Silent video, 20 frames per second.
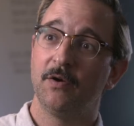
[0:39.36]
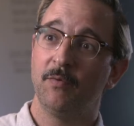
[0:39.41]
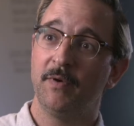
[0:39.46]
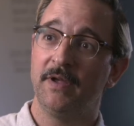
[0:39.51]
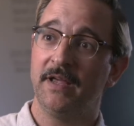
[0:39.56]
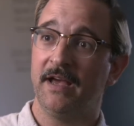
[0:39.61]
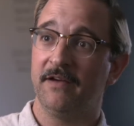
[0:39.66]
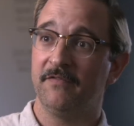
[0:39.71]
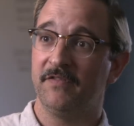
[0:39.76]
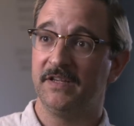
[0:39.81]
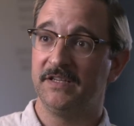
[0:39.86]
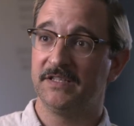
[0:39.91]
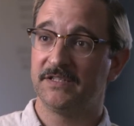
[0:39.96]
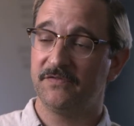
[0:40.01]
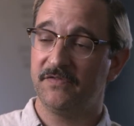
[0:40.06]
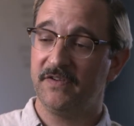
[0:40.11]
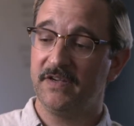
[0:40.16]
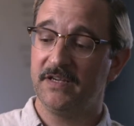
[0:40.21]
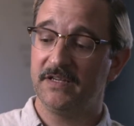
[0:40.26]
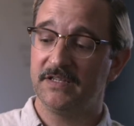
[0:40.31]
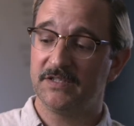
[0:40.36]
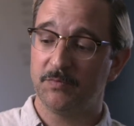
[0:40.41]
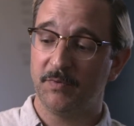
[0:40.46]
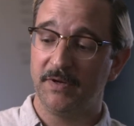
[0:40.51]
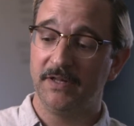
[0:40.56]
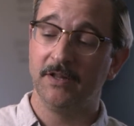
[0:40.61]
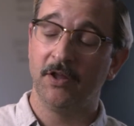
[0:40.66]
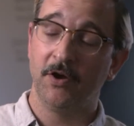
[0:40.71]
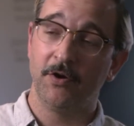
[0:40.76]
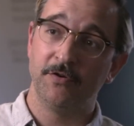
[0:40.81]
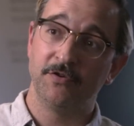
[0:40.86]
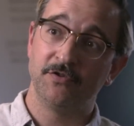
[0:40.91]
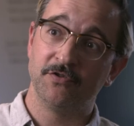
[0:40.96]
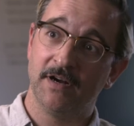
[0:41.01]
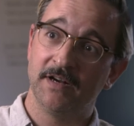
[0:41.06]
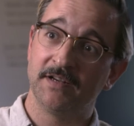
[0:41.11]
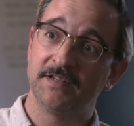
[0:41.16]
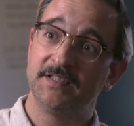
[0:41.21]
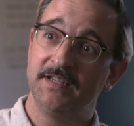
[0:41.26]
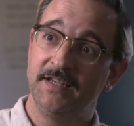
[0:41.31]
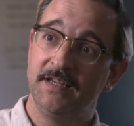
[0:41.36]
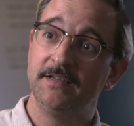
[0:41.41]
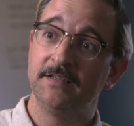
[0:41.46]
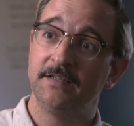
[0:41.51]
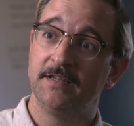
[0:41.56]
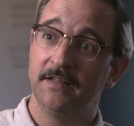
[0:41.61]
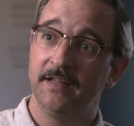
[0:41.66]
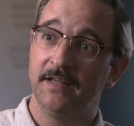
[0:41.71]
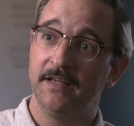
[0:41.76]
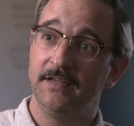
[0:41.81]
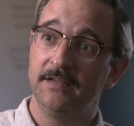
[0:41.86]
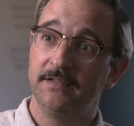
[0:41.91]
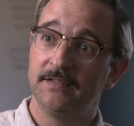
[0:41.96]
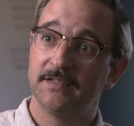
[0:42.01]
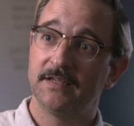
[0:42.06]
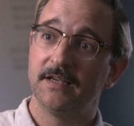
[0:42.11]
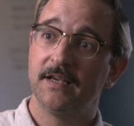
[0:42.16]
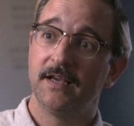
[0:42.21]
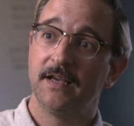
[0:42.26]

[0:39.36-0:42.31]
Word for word: we have these spheres, we load drugs into these.